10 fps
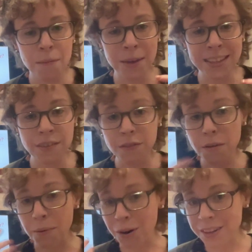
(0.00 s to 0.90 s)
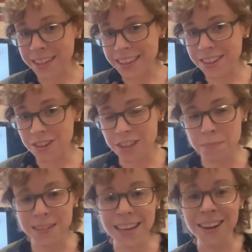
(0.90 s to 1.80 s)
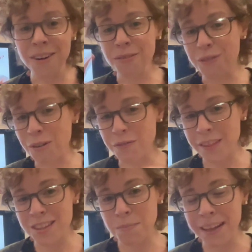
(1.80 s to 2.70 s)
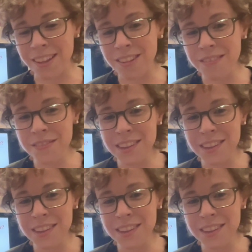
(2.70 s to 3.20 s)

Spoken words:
Because if party leadership said, vote for this bill,